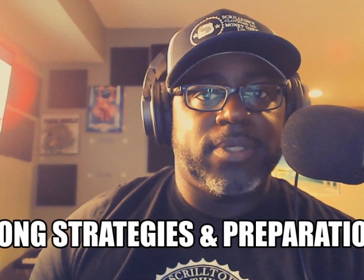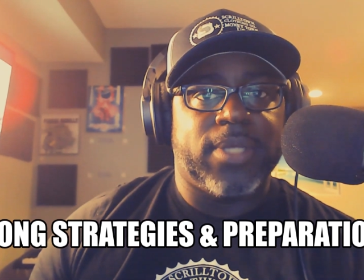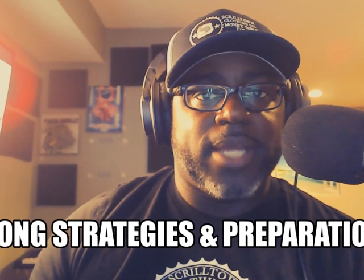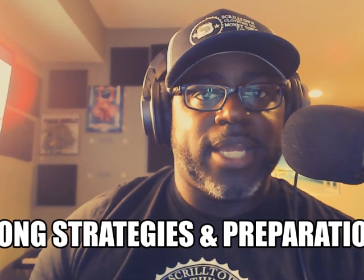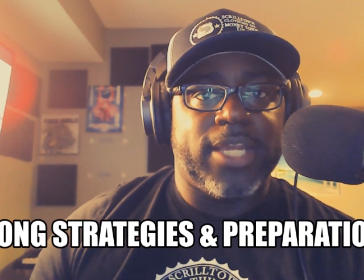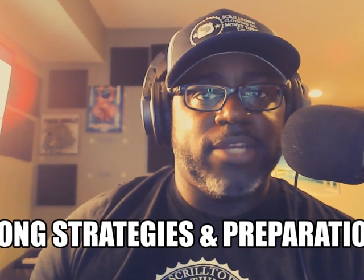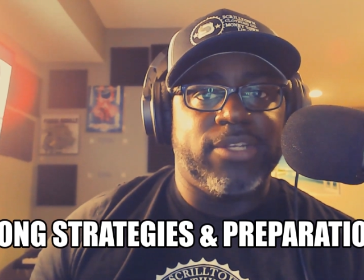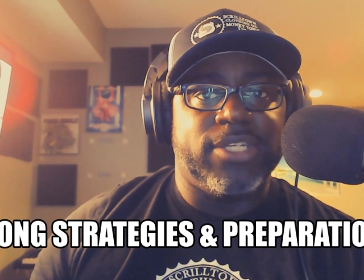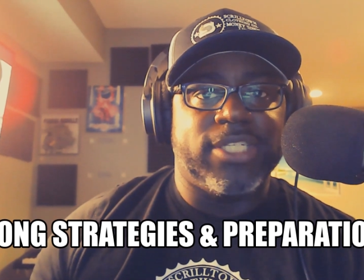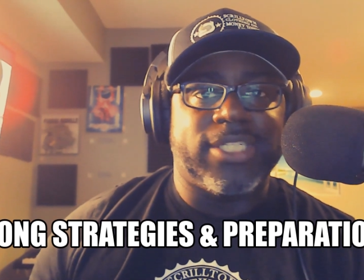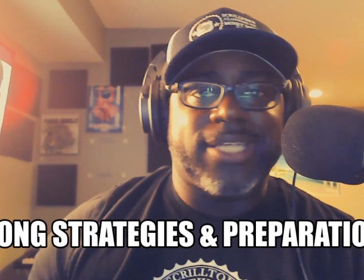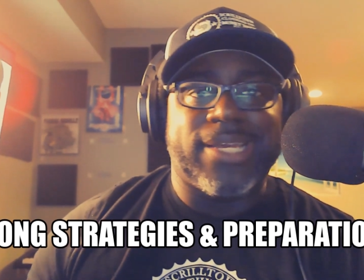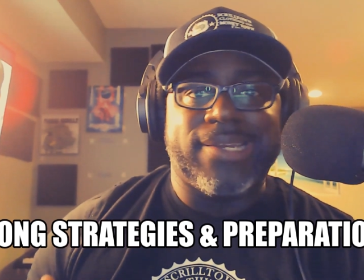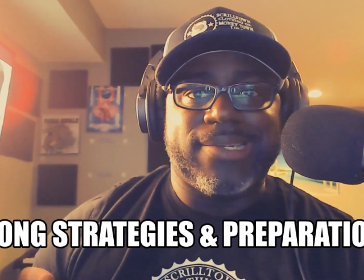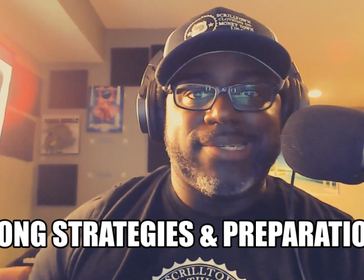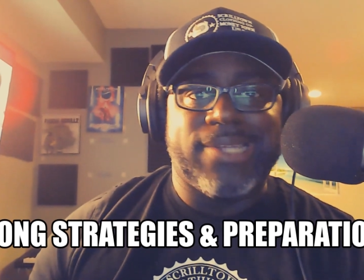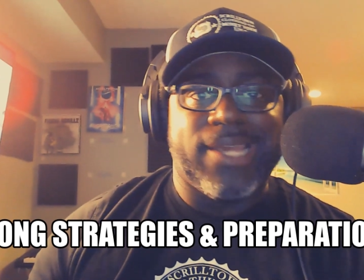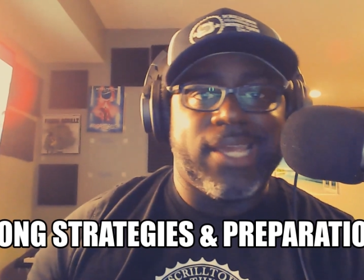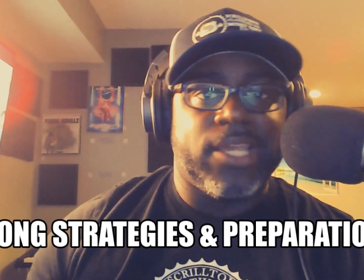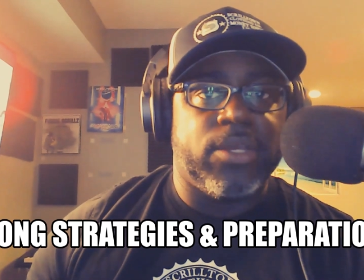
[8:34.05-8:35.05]
And you just
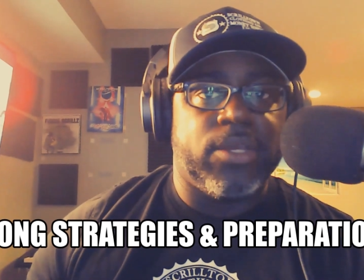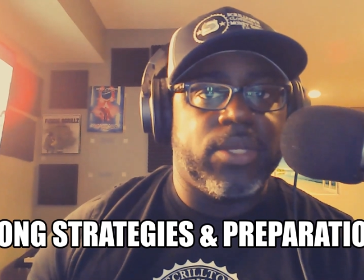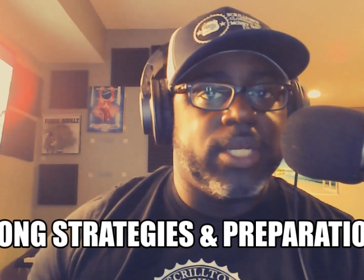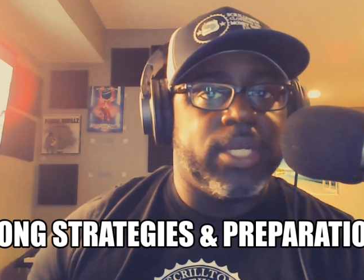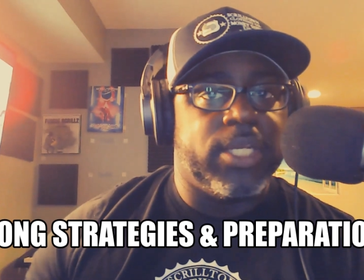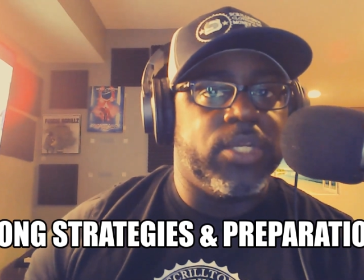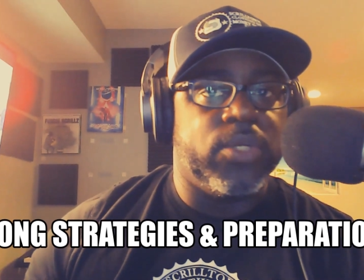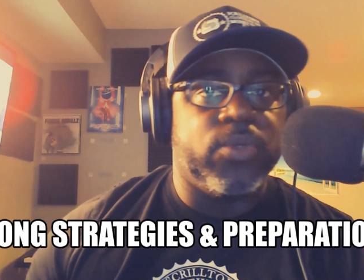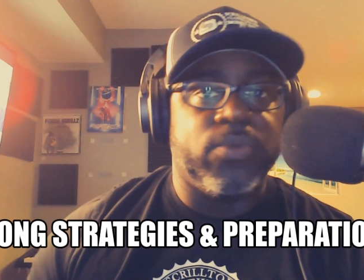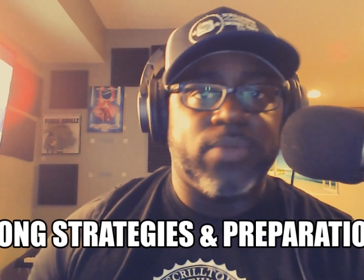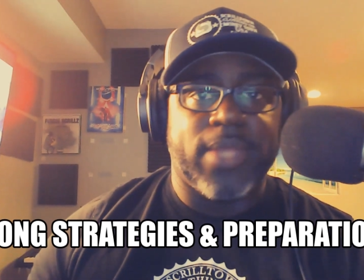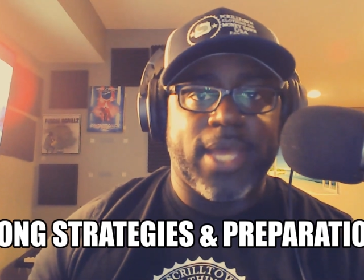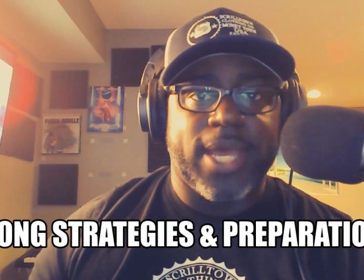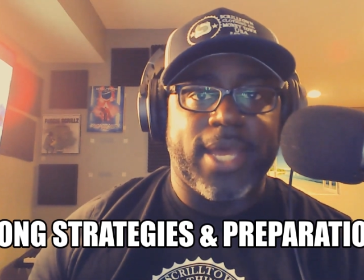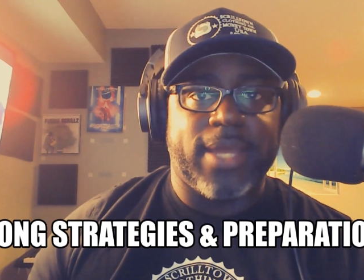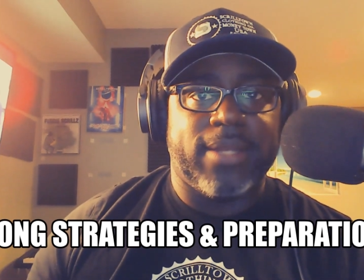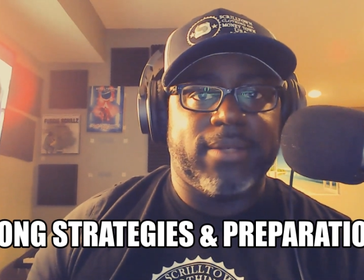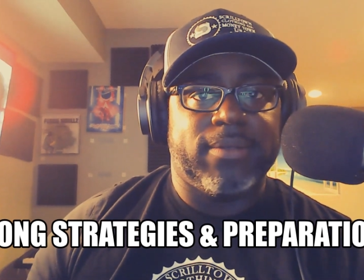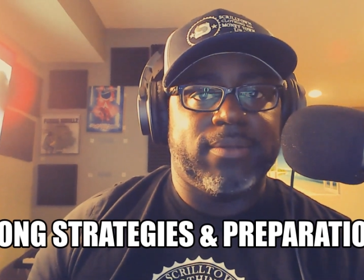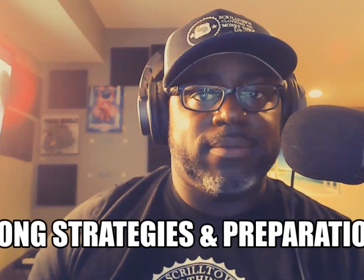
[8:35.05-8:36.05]
continue to do
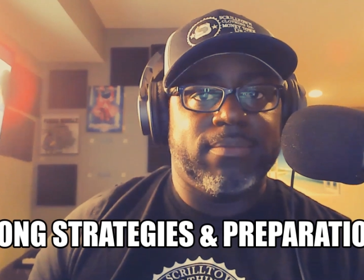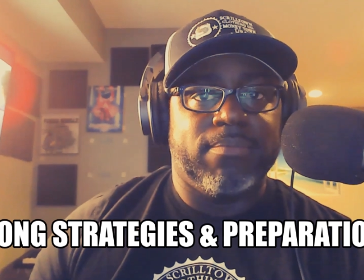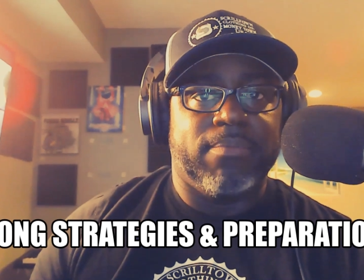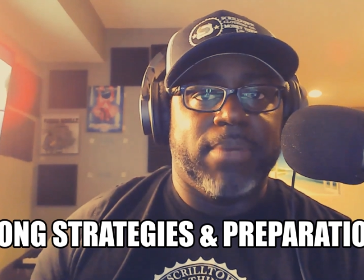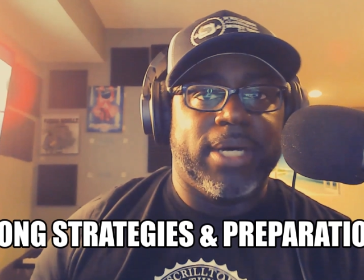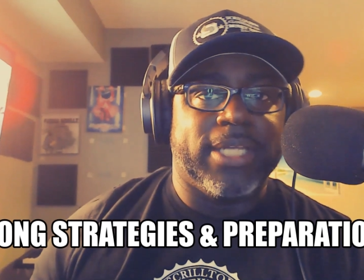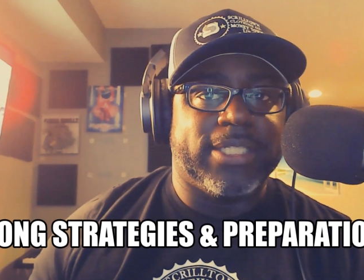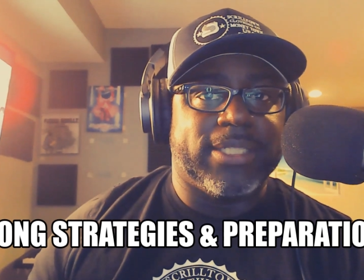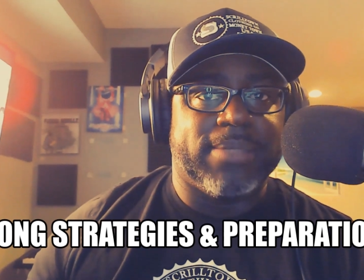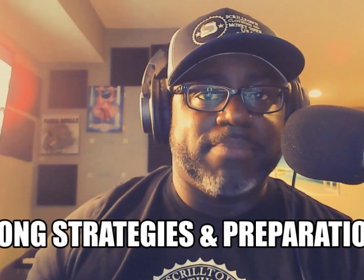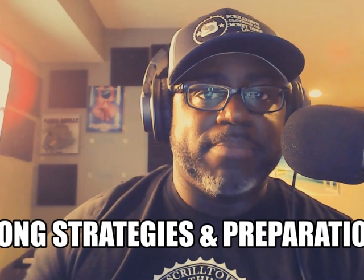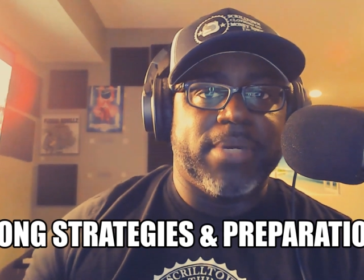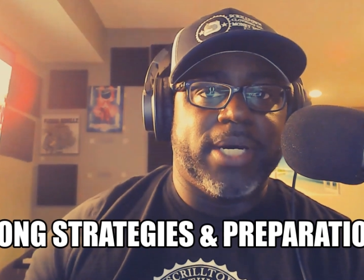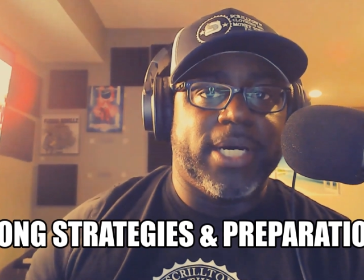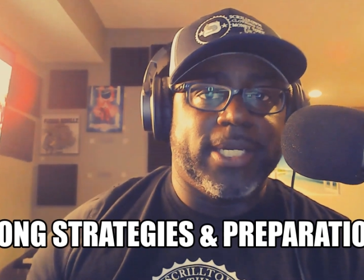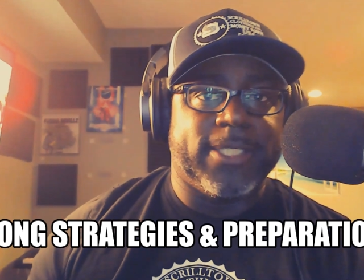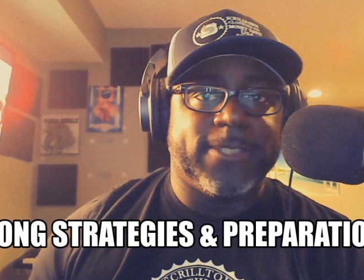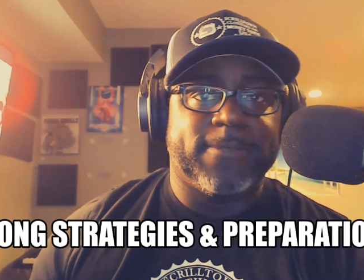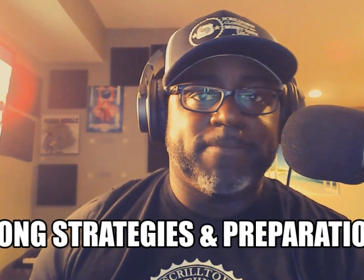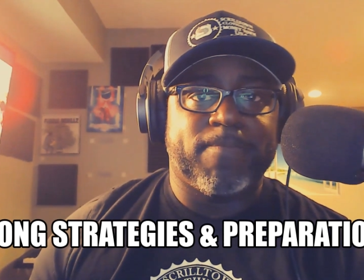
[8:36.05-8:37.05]
that month to
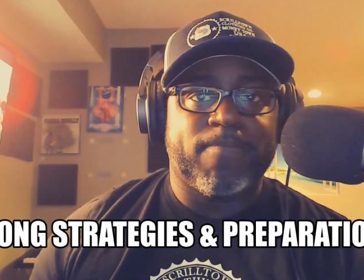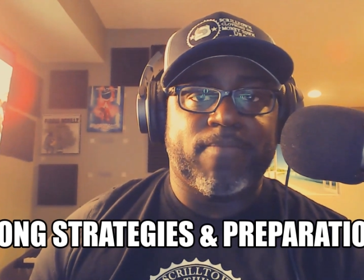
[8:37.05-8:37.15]
month.